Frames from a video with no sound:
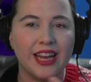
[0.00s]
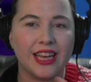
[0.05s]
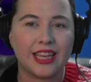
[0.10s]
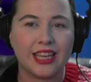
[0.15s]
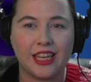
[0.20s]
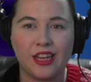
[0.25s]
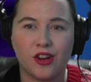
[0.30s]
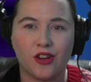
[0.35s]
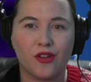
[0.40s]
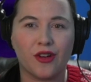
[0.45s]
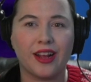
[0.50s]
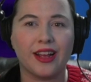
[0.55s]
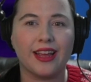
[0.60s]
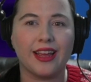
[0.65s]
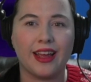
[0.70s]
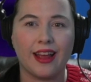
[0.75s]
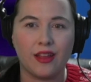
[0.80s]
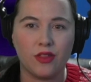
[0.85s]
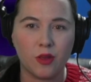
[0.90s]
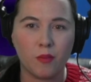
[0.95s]

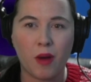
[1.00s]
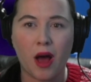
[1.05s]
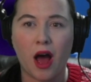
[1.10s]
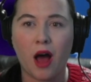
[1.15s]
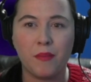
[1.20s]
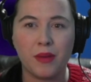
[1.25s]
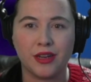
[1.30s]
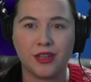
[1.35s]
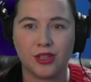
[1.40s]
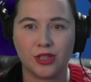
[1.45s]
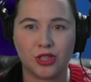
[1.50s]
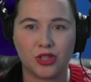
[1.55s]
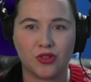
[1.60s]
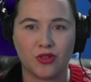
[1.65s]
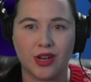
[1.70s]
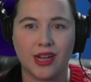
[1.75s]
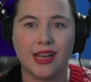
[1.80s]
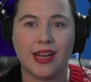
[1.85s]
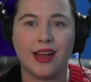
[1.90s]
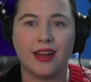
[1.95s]
hearing in the pop
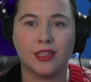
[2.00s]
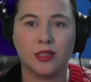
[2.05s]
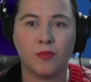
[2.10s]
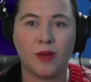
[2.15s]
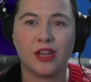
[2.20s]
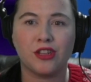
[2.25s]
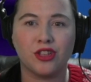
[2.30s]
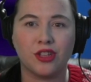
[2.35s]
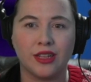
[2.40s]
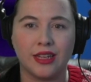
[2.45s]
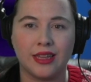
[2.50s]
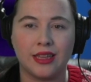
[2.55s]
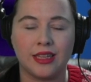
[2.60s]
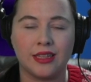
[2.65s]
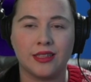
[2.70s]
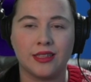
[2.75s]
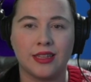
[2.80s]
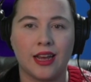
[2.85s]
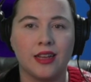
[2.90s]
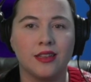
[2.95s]
industry, especially especially
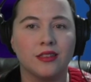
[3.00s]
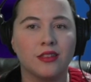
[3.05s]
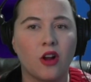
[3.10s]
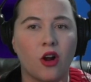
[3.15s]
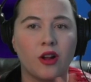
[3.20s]
these days.